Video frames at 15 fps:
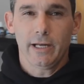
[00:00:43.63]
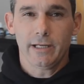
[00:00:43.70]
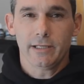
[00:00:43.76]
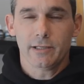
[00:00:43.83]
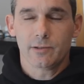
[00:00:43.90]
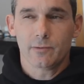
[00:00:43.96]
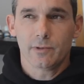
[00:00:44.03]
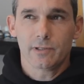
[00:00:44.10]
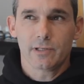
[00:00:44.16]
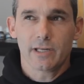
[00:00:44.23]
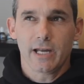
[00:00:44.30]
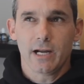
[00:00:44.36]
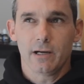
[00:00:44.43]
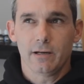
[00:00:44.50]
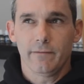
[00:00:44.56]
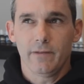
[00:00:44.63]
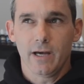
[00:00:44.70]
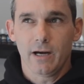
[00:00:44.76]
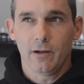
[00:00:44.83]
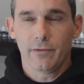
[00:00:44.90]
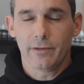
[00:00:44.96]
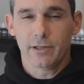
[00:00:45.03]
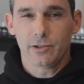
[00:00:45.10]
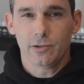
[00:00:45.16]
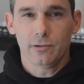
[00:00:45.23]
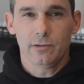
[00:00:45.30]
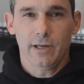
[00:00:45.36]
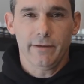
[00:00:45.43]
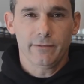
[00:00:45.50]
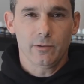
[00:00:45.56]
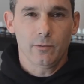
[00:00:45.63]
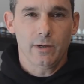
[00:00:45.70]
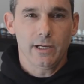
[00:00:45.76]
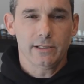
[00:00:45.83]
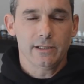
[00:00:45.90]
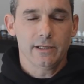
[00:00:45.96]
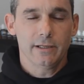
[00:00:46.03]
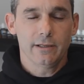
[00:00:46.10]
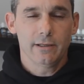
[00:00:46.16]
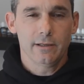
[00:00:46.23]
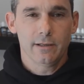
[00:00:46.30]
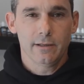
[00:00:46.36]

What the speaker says: I just was scared of the health issues after watching